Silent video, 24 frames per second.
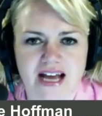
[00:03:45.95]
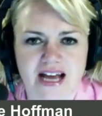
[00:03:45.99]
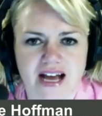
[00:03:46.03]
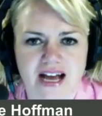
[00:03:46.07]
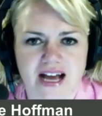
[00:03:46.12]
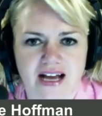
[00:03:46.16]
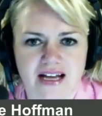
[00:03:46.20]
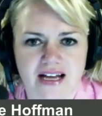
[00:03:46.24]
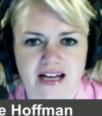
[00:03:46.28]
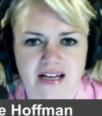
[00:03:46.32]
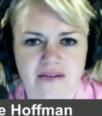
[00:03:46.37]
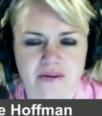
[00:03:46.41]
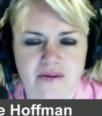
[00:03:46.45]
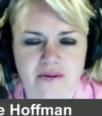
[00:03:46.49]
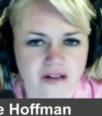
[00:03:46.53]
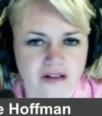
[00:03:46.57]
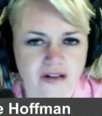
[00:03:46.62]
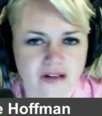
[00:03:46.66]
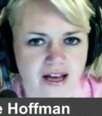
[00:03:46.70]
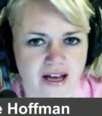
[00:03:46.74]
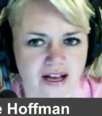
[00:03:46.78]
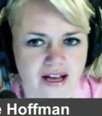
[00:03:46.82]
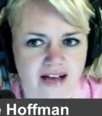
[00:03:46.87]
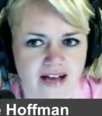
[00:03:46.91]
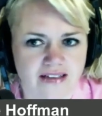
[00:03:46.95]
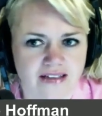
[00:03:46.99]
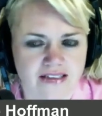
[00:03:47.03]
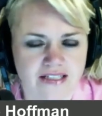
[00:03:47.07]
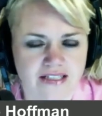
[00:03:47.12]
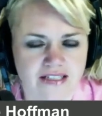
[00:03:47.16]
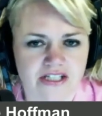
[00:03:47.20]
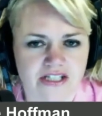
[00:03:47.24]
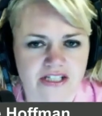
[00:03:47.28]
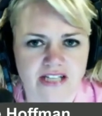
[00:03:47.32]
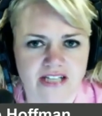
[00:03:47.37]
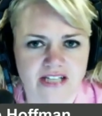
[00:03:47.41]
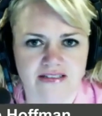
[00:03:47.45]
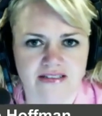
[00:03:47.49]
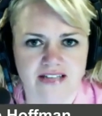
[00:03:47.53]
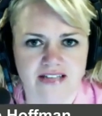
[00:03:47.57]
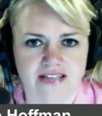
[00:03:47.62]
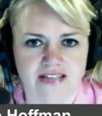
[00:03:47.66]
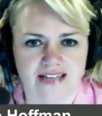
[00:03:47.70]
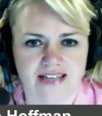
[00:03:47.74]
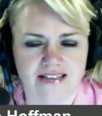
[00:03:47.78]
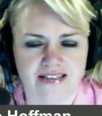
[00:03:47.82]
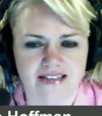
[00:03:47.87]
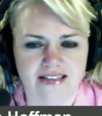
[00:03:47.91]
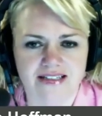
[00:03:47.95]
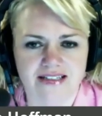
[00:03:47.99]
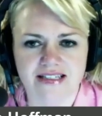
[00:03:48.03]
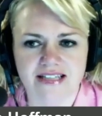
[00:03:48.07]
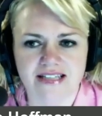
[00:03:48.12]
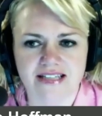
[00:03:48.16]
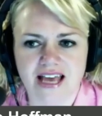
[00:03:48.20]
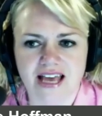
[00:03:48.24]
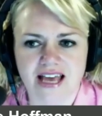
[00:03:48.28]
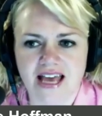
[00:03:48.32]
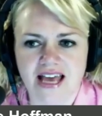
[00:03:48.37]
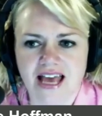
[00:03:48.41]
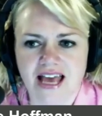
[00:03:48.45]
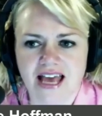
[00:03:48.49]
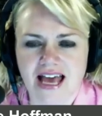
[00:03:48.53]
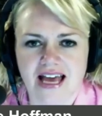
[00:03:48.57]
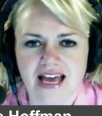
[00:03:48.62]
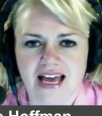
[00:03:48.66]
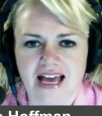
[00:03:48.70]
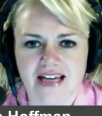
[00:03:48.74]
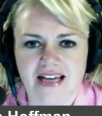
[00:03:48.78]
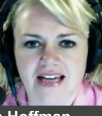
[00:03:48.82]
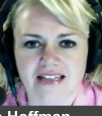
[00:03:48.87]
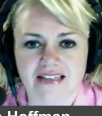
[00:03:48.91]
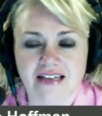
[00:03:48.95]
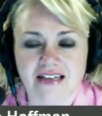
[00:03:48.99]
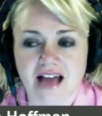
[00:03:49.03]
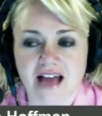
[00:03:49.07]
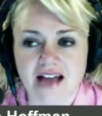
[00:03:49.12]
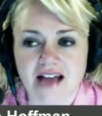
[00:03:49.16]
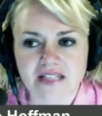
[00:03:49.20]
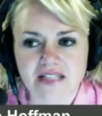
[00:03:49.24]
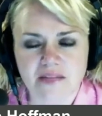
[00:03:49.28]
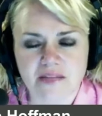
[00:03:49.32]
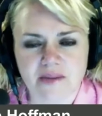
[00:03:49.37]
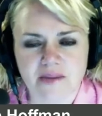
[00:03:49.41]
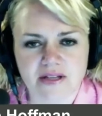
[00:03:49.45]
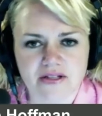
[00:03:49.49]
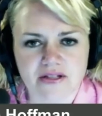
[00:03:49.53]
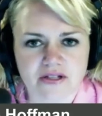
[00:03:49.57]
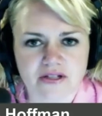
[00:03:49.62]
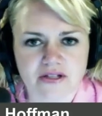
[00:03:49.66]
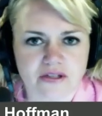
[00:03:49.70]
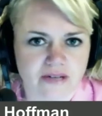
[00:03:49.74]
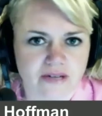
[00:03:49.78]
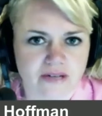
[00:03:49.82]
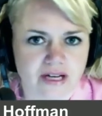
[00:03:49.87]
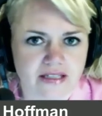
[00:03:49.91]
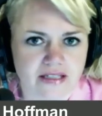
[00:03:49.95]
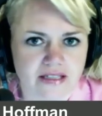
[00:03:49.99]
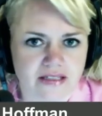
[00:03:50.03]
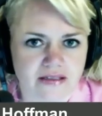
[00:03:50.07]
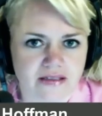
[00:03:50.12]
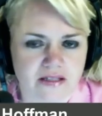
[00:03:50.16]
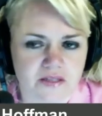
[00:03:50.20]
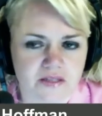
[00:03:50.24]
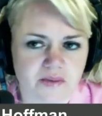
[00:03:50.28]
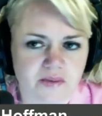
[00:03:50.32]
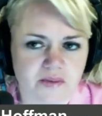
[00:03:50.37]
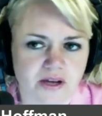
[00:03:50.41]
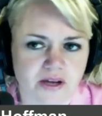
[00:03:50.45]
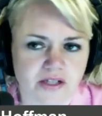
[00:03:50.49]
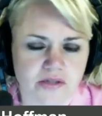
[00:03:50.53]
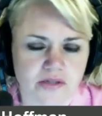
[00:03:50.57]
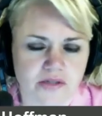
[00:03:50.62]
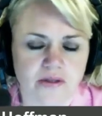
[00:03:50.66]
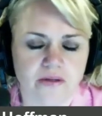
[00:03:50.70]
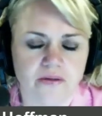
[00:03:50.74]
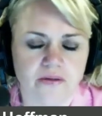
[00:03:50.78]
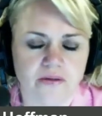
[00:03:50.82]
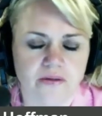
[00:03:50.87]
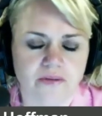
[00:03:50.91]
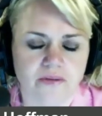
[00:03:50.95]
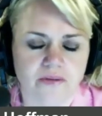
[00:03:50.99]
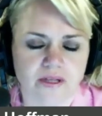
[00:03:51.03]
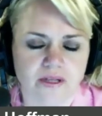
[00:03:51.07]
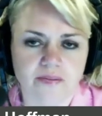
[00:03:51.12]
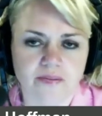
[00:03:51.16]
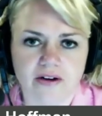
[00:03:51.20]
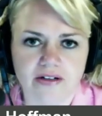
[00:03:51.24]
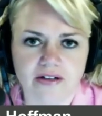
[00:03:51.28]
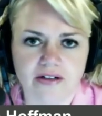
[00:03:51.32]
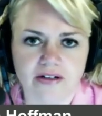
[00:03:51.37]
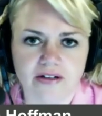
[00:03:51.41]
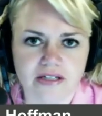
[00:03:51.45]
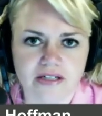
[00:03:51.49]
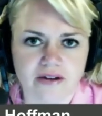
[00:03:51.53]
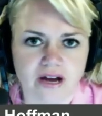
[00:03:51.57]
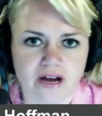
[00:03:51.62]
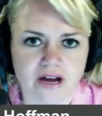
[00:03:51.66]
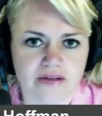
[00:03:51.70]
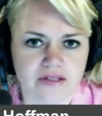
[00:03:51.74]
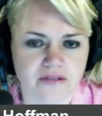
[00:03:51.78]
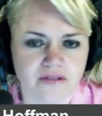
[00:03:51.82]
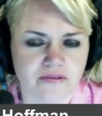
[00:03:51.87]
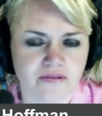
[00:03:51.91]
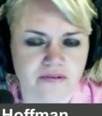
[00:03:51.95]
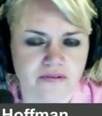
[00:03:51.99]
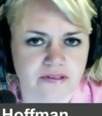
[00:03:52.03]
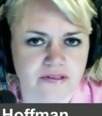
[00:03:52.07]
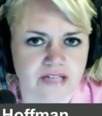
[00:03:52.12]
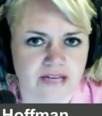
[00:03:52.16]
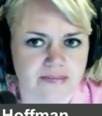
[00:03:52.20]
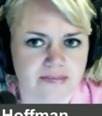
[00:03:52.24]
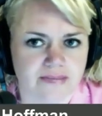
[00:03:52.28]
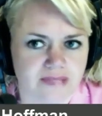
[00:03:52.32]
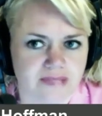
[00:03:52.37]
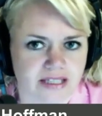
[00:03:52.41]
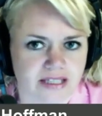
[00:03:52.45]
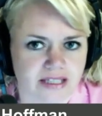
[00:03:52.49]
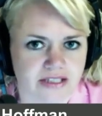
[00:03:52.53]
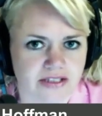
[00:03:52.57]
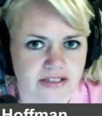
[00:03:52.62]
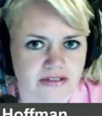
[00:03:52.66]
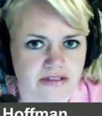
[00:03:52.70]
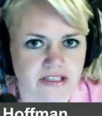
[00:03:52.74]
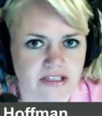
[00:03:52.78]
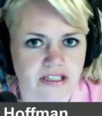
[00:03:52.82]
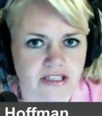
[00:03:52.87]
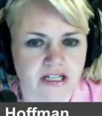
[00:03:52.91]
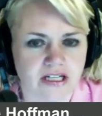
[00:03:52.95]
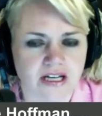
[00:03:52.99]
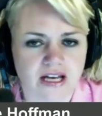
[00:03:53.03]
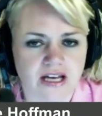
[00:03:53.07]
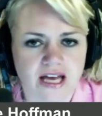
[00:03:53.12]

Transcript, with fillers: I work at Cal State Channel Islands, and last semester when I did this module with Mario, I was a full-time lecturer,